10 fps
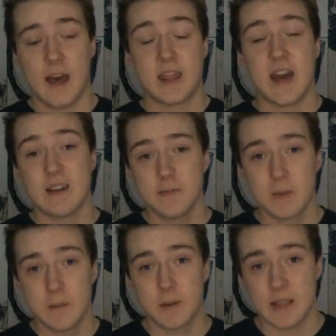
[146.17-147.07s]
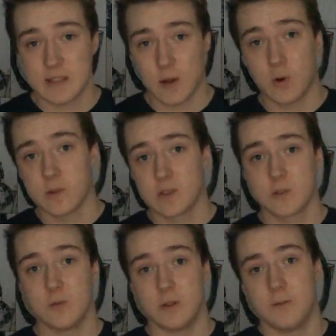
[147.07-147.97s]
A thousand people is a whole
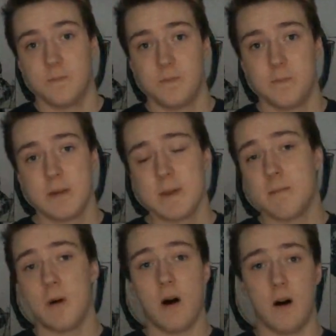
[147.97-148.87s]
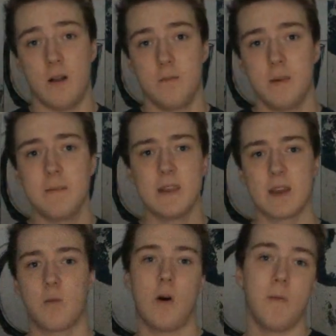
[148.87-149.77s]
school. Maybe a mall. Maybe
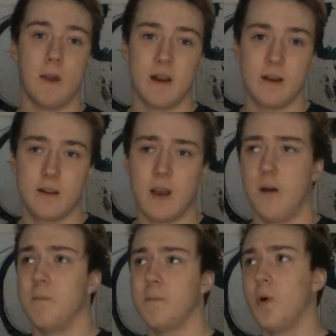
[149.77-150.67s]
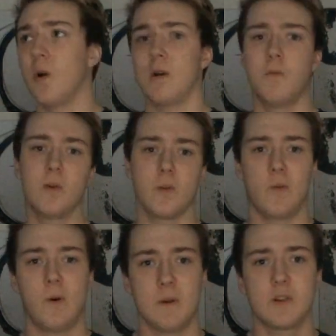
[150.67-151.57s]
like Walmart. No, more. More than
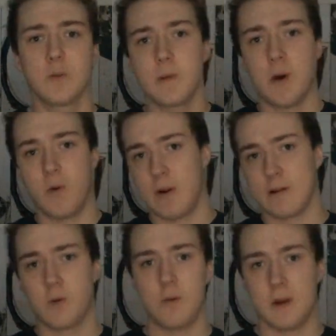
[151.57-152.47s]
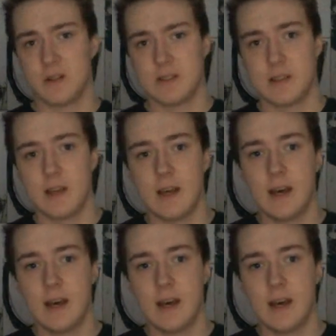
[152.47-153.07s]
Walmart. Three Walmart, Walmarts.